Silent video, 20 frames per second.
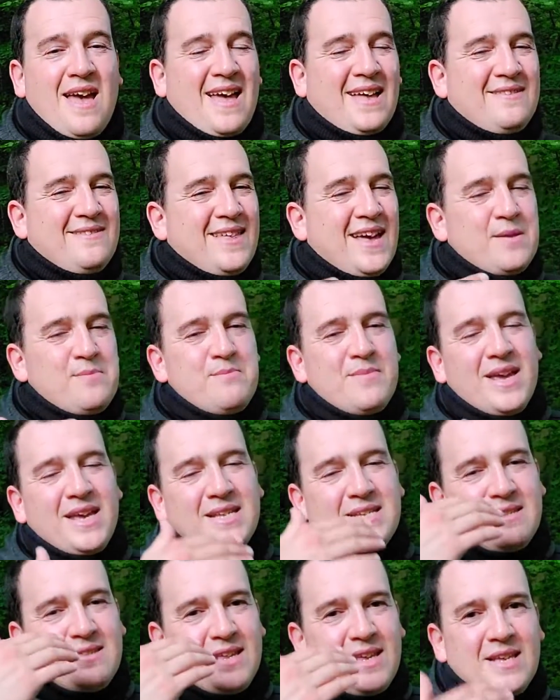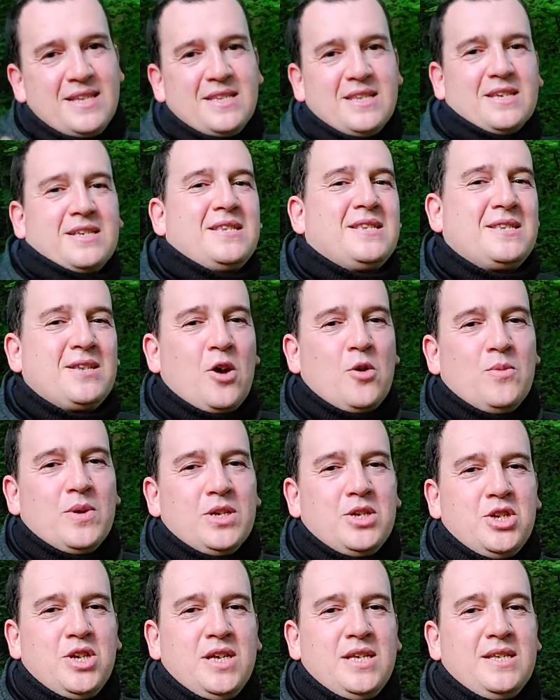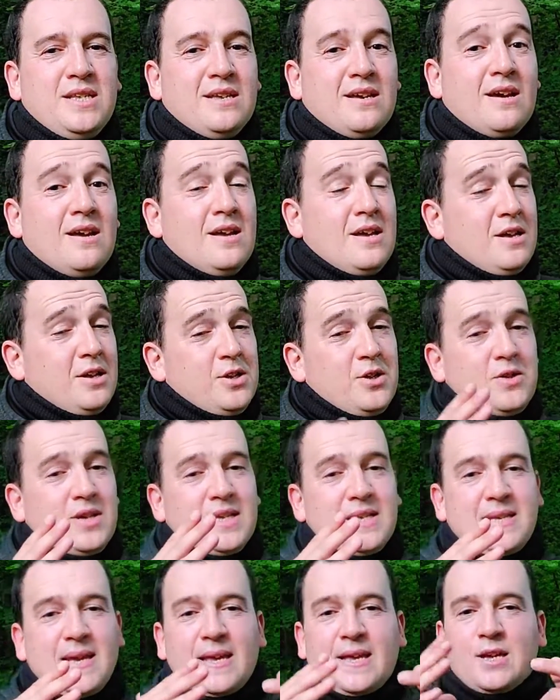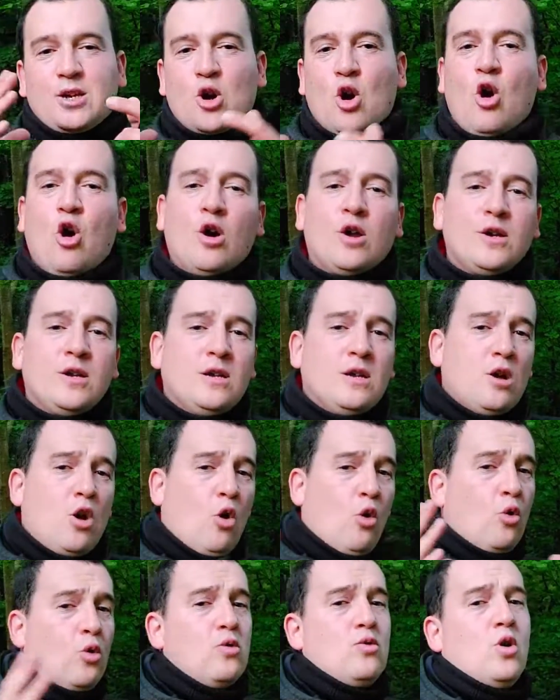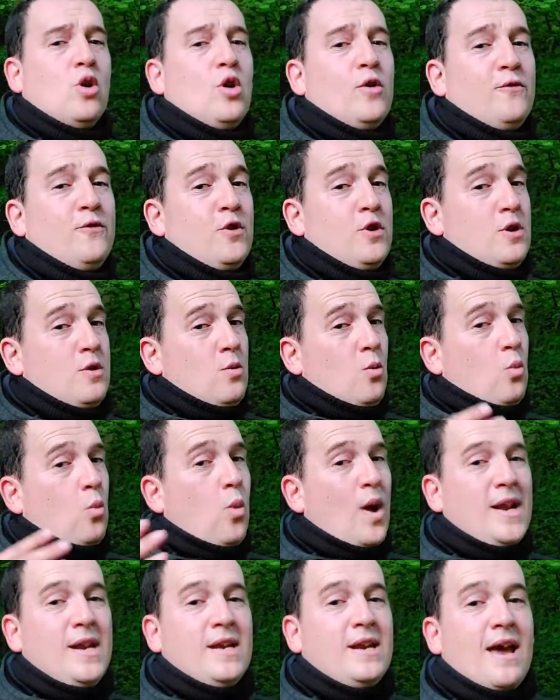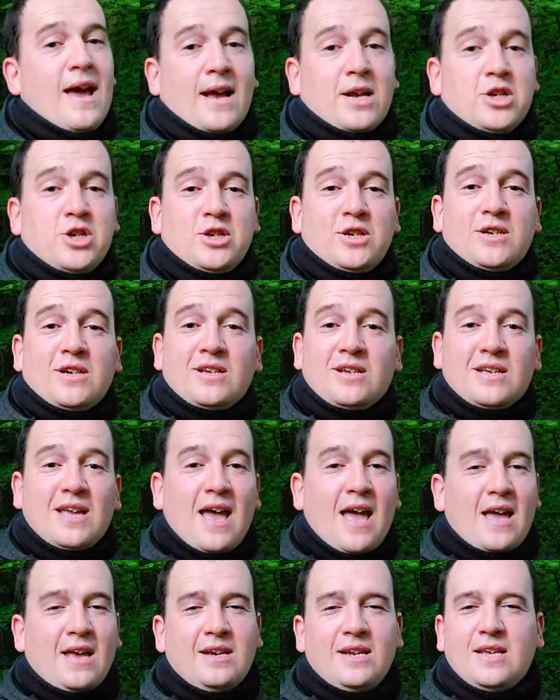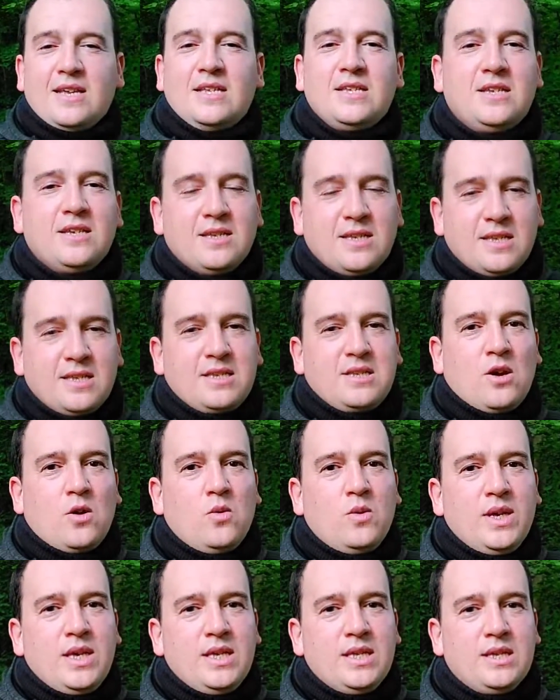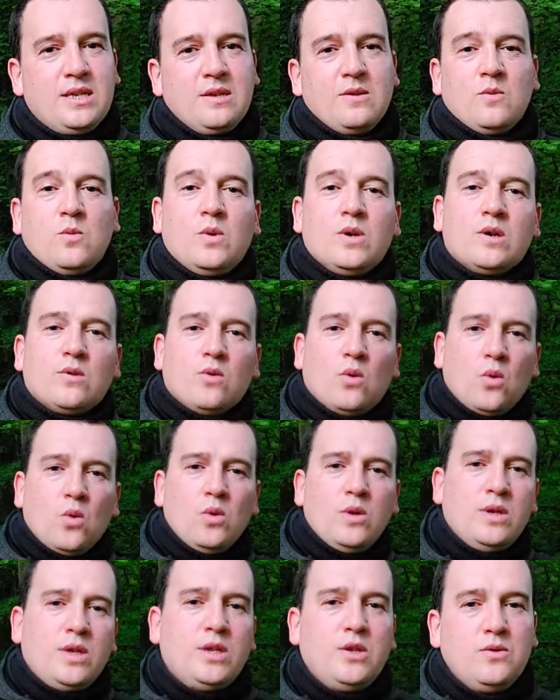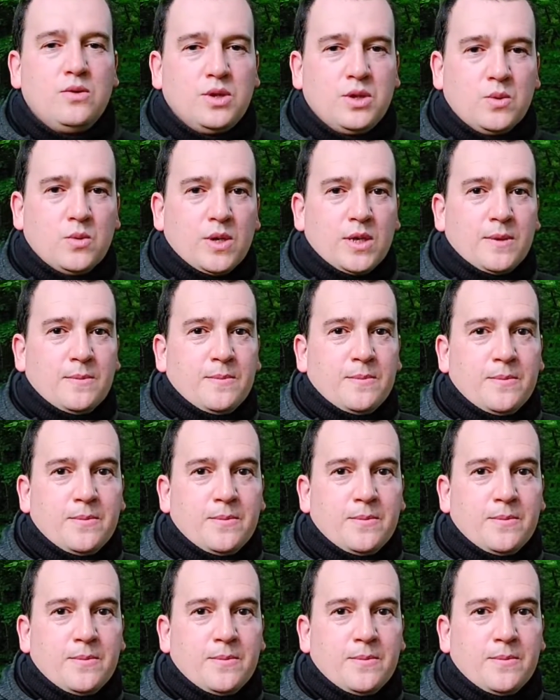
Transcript: And that makes things just so much easier. You can take it on or off when in action and it's just so easy. We're all used to it.